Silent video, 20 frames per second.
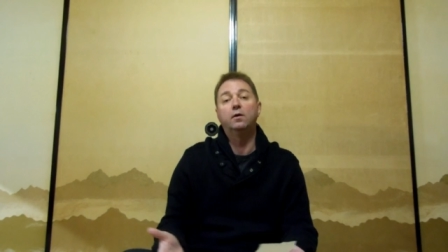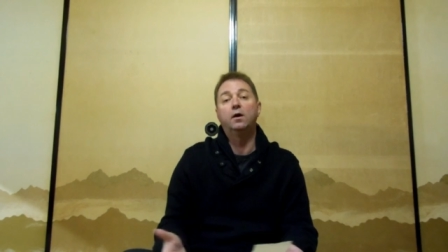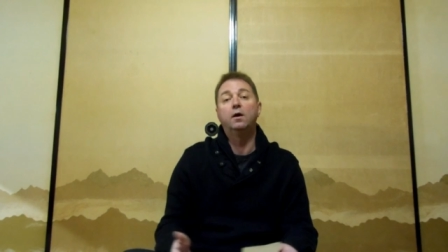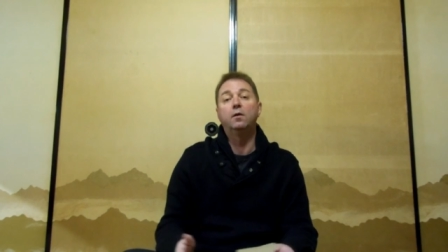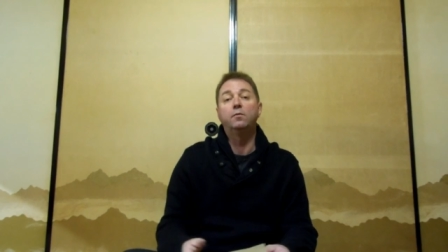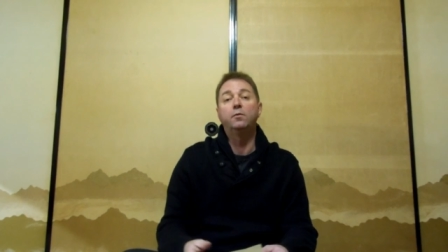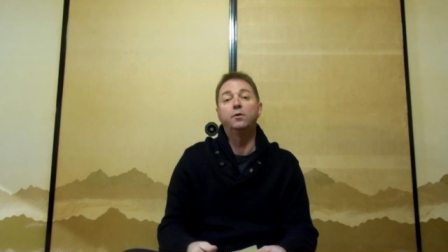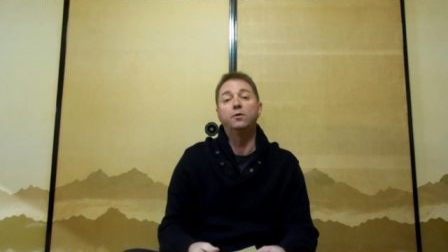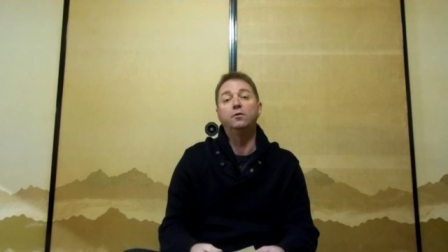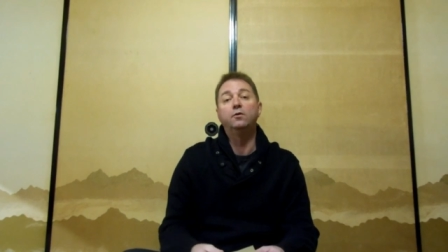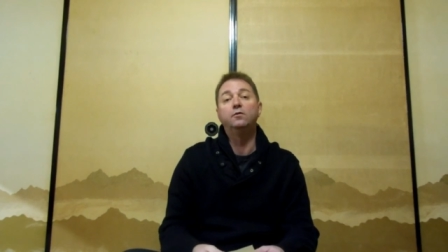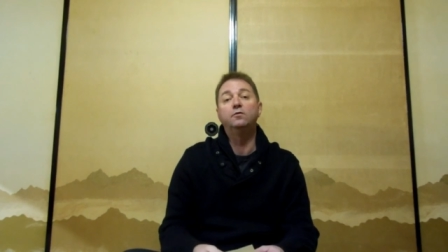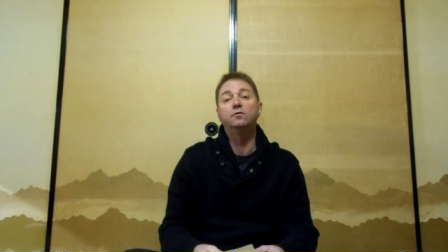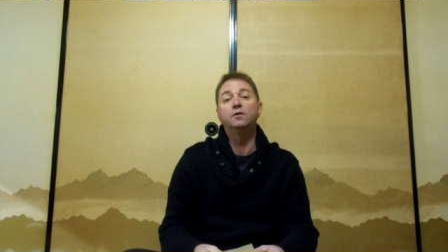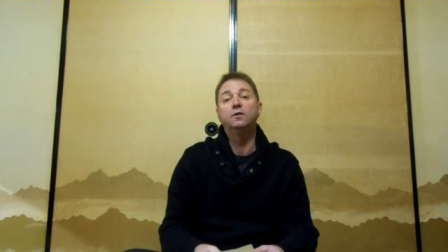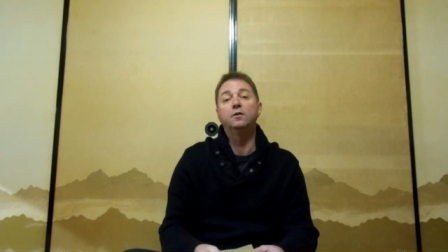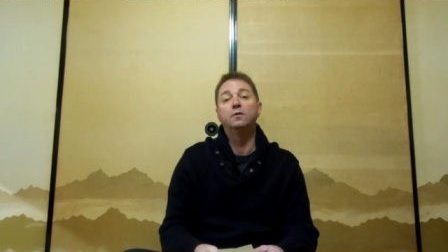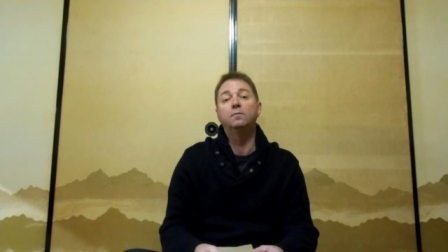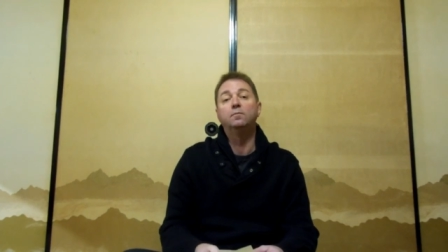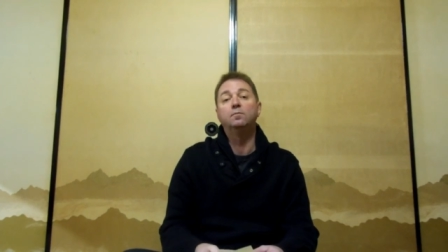aren't we using
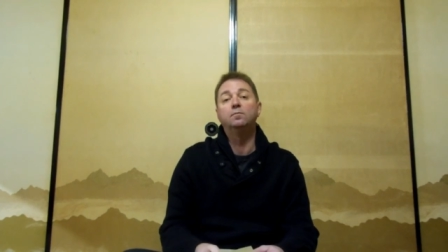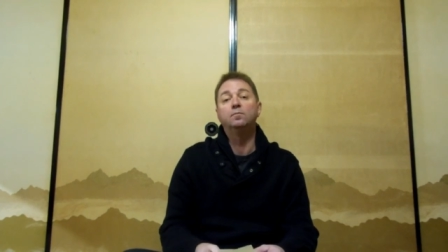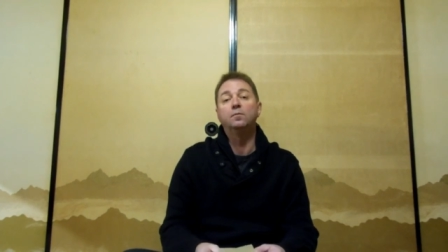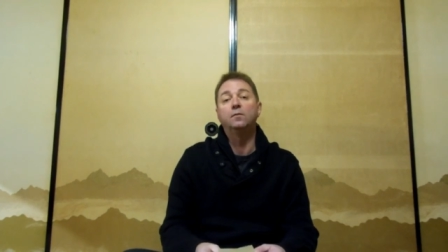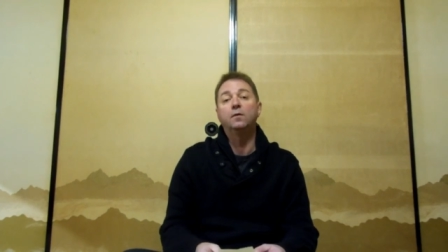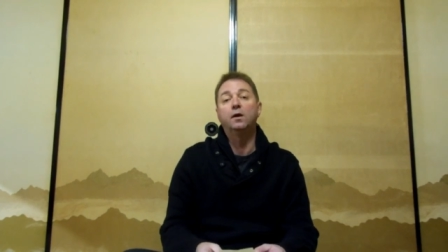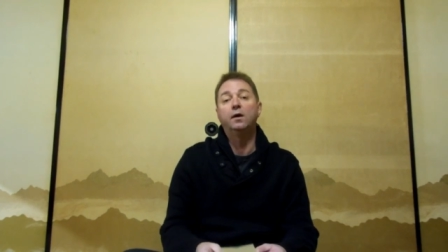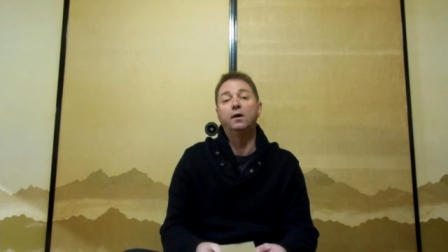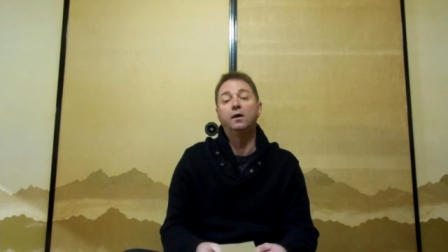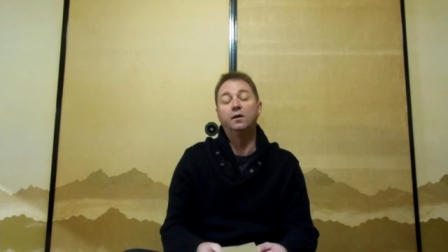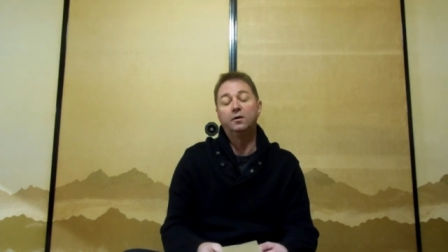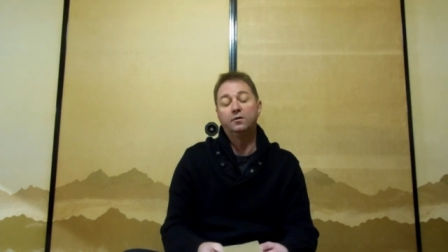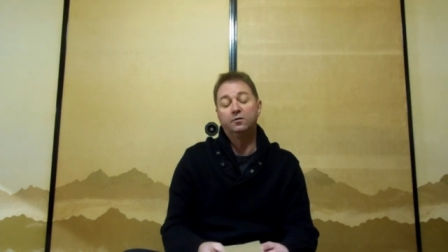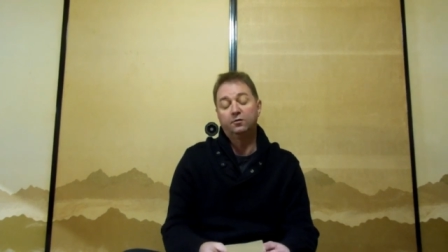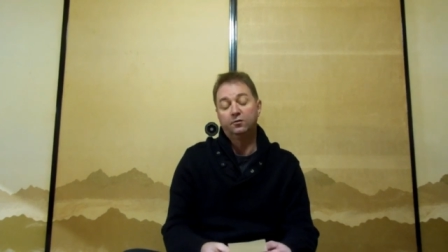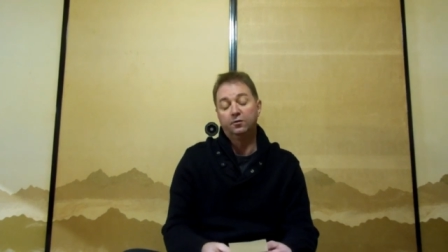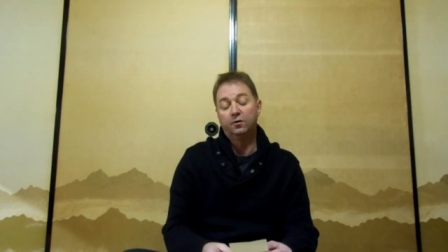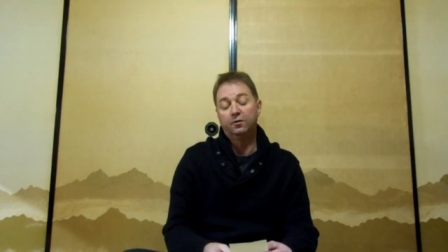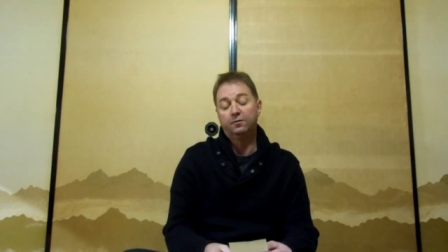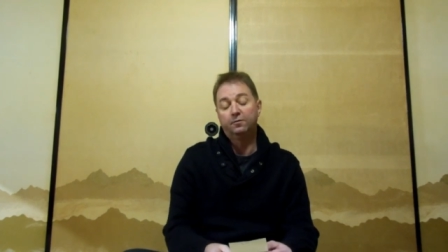them? And it's
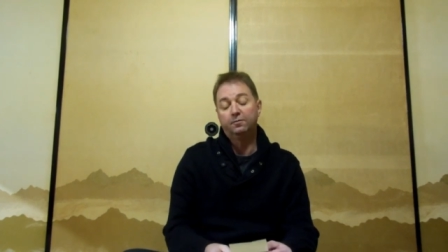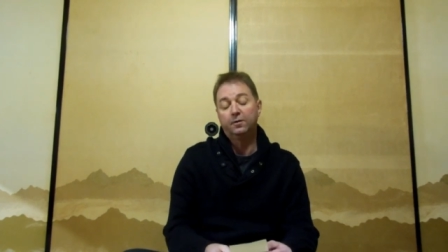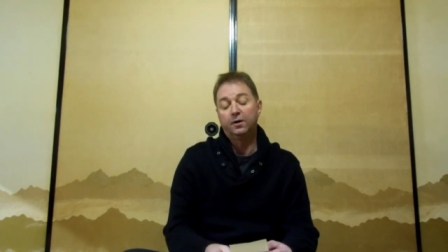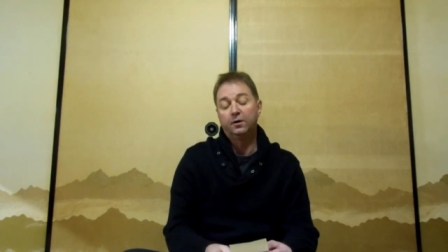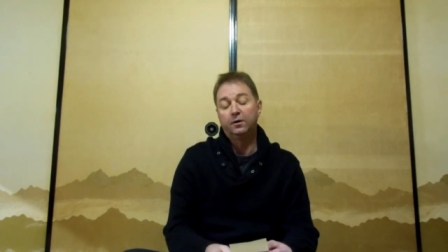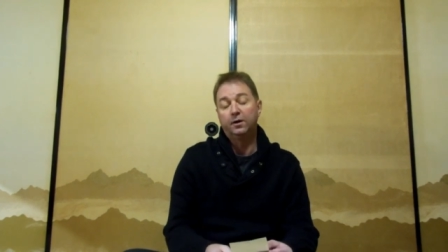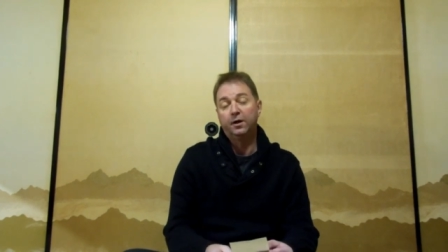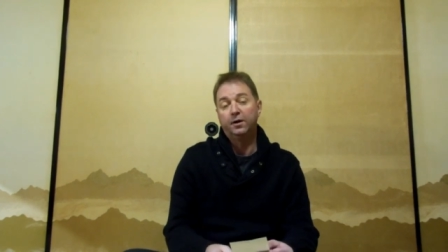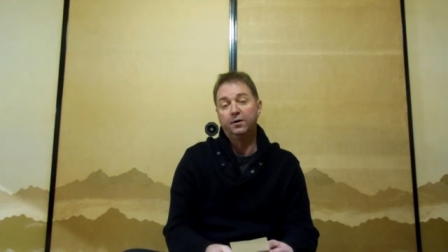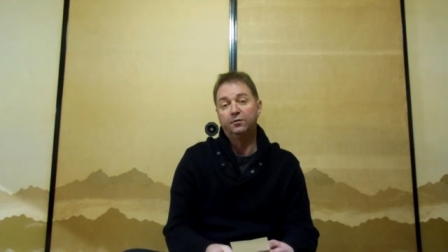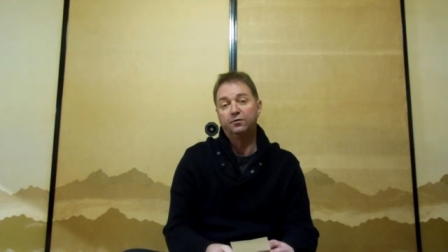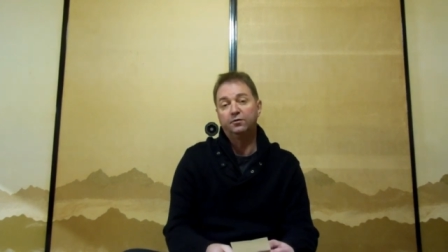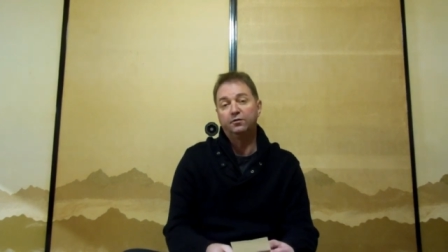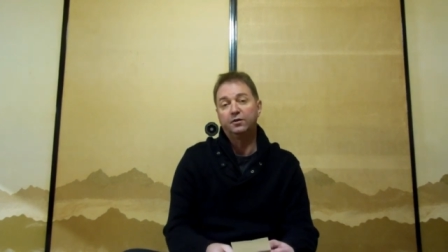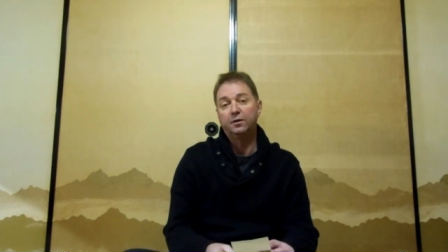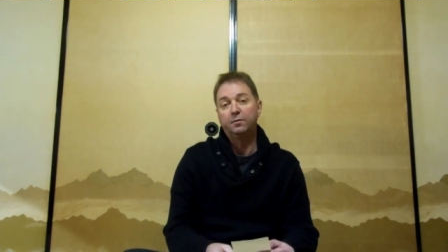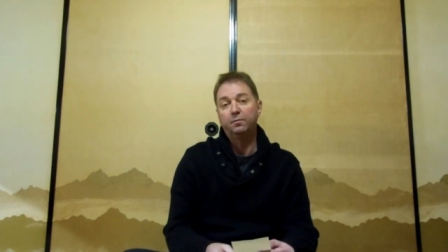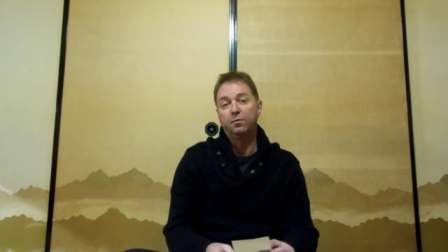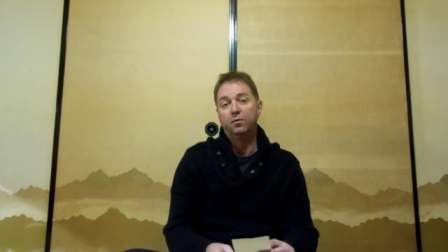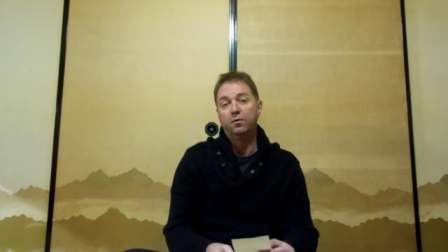sort of a, an
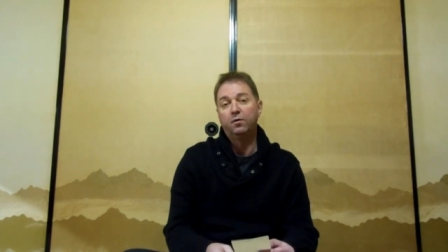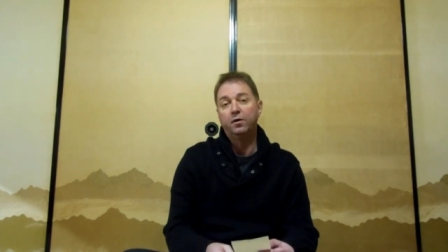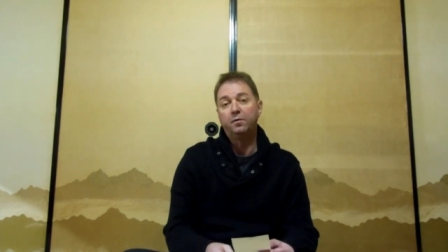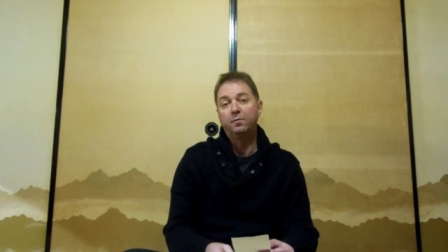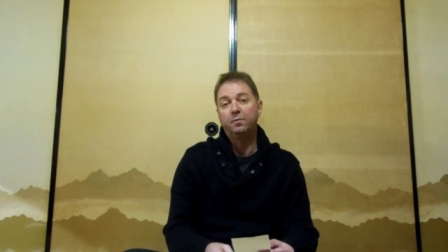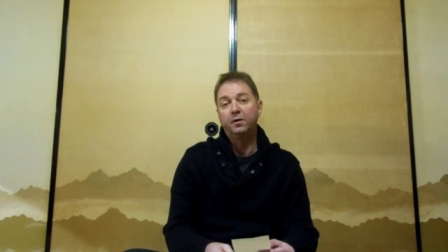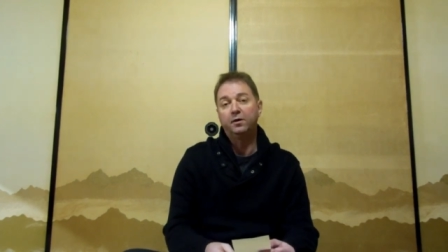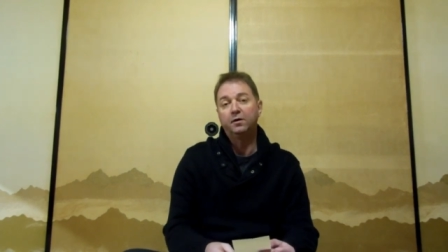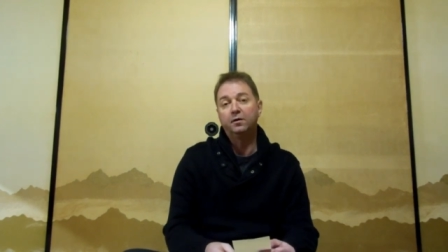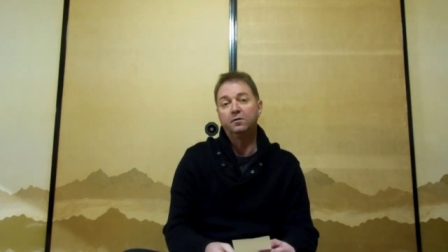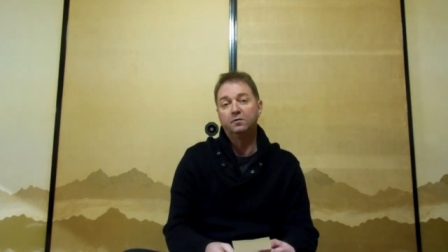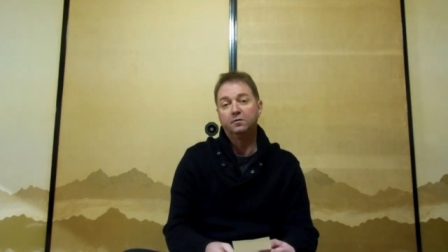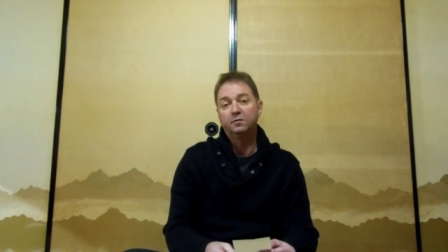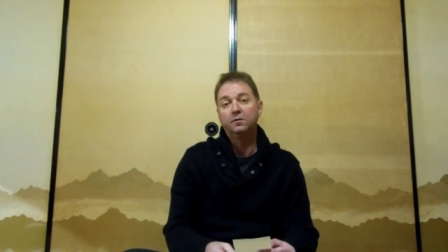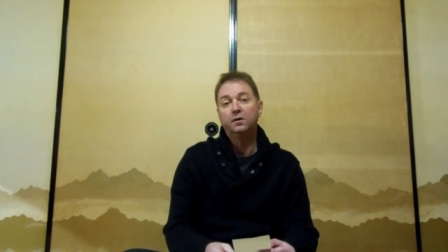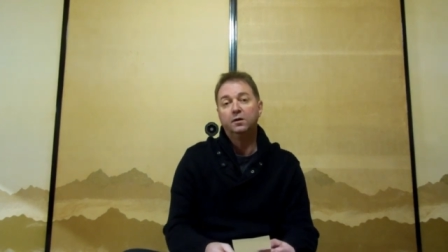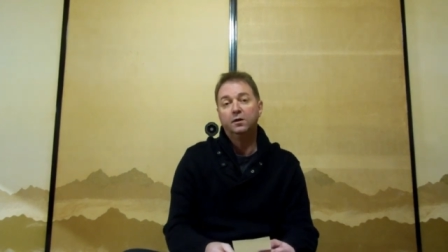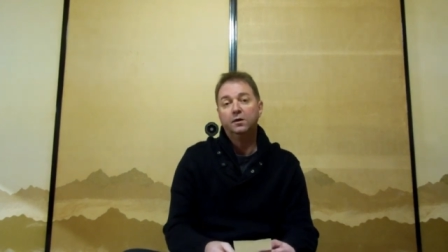interesting point, because